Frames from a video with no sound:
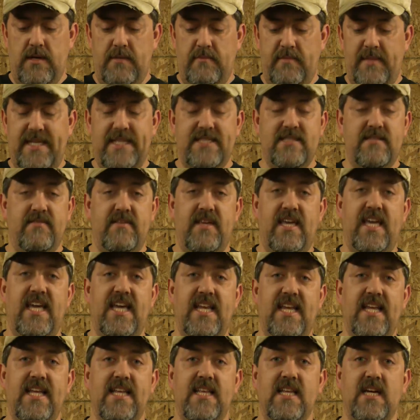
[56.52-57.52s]
means of
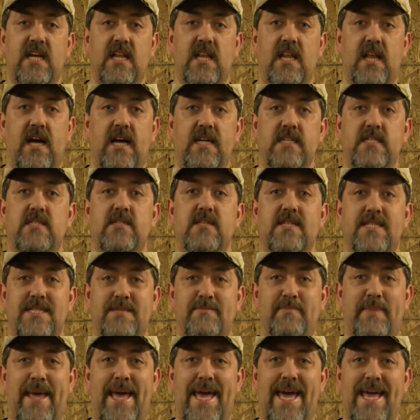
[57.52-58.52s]
heating the clutch to
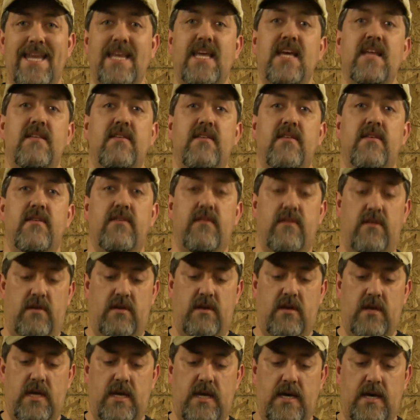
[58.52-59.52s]
expand it
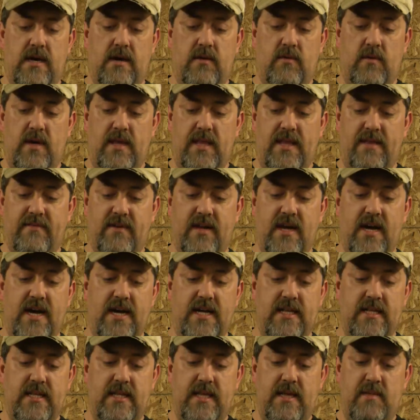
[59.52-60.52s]
while they've
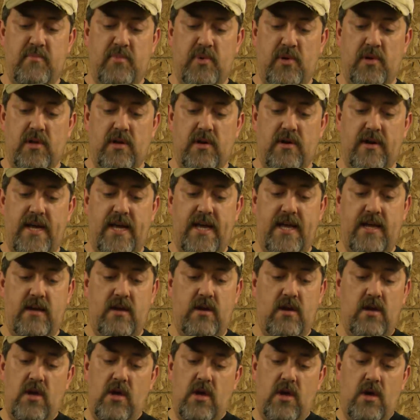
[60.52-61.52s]
got the puller in,
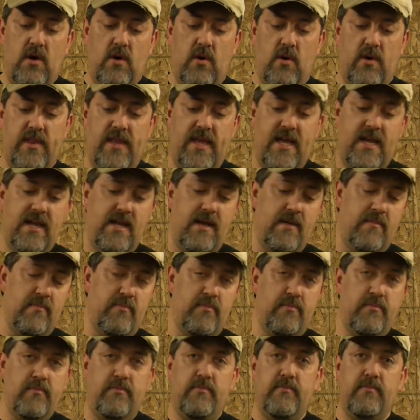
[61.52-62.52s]
or they end up
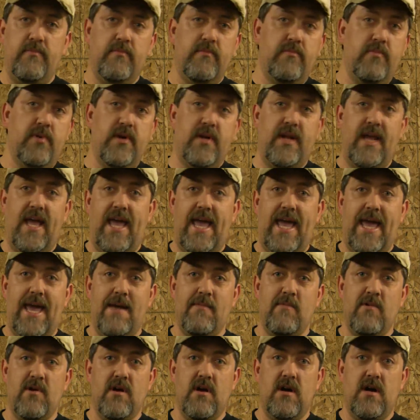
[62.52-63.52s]
putting a
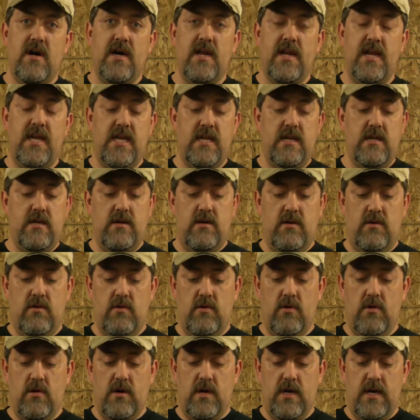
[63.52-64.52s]
hammer on it
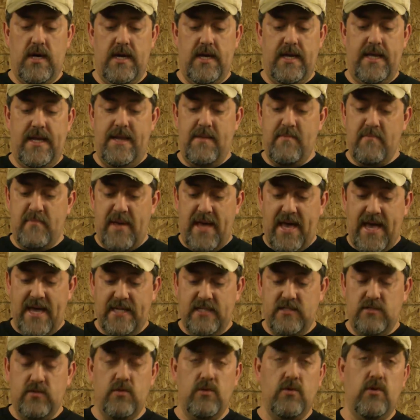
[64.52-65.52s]
or an
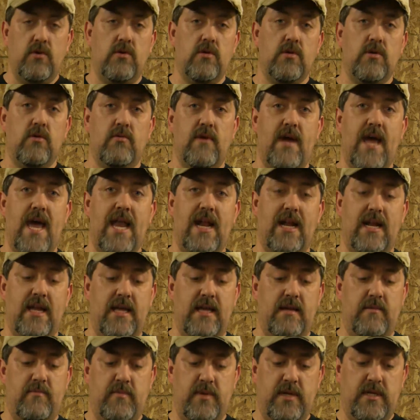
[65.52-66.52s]
impact tool to rattle
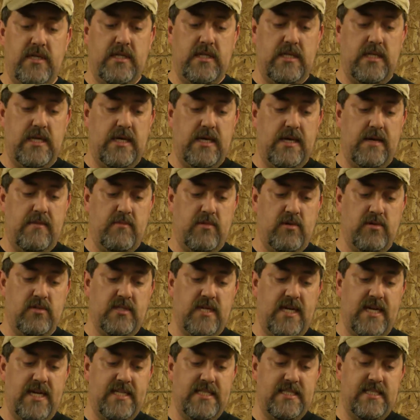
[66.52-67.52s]
it, but most
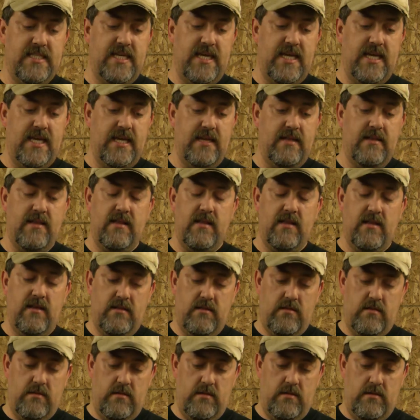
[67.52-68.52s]
guys say
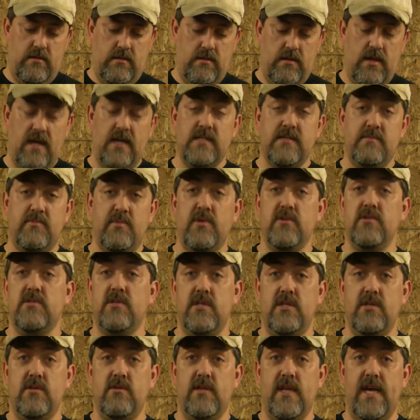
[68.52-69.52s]
not supposed to
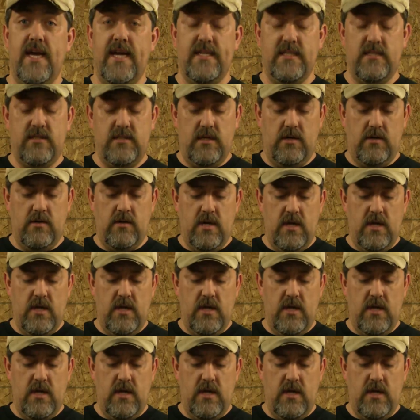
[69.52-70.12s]
do that. So